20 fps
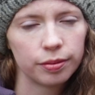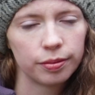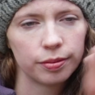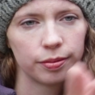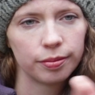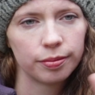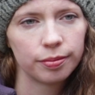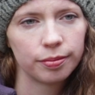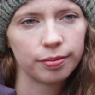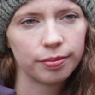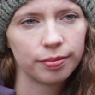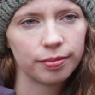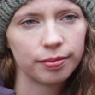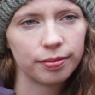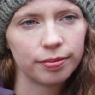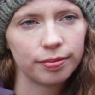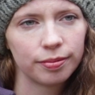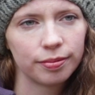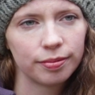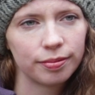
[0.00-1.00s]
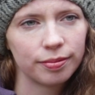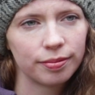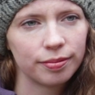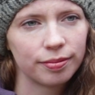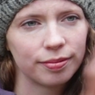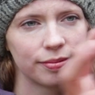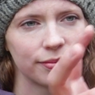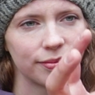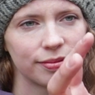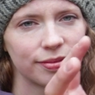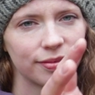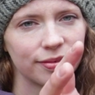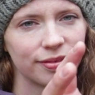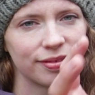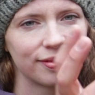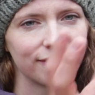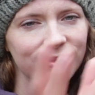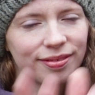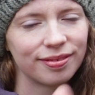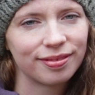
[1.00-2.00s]

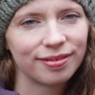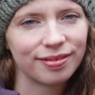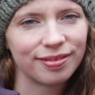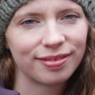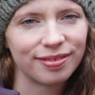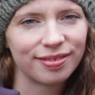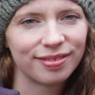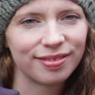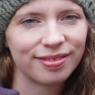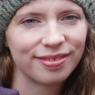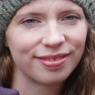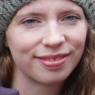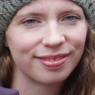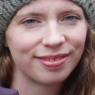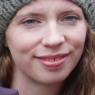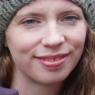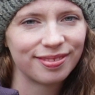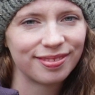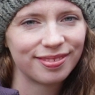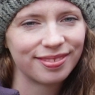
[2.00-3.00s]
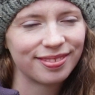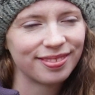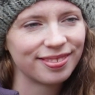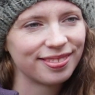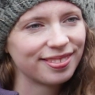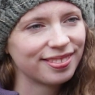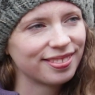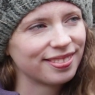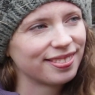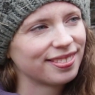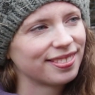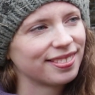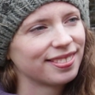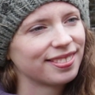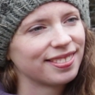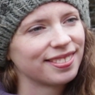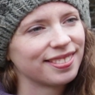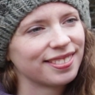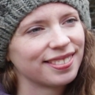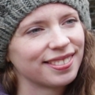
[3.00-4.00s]

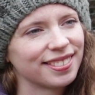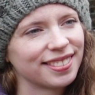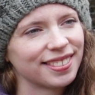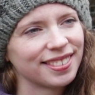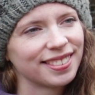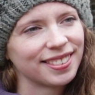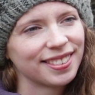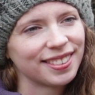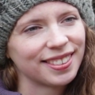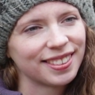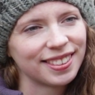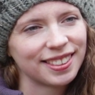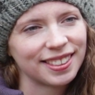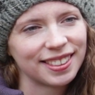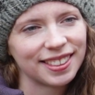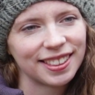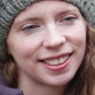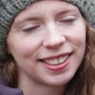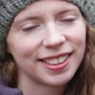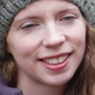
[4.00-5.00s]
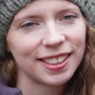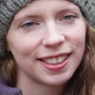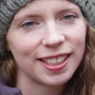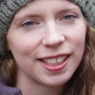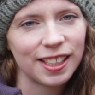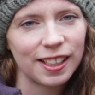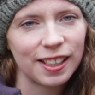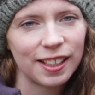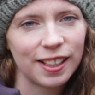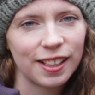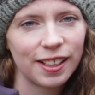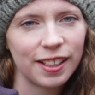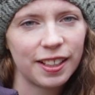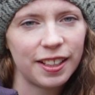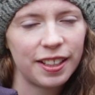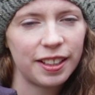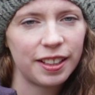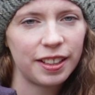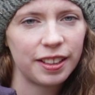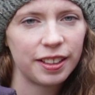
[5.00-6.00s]

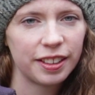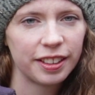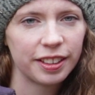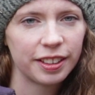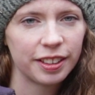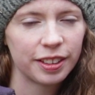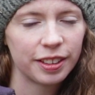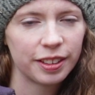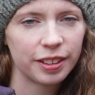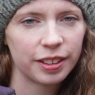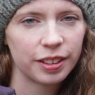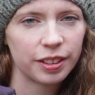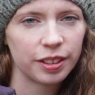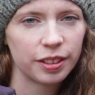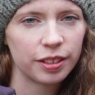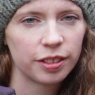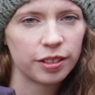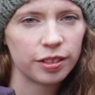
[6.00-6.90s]
[no speech]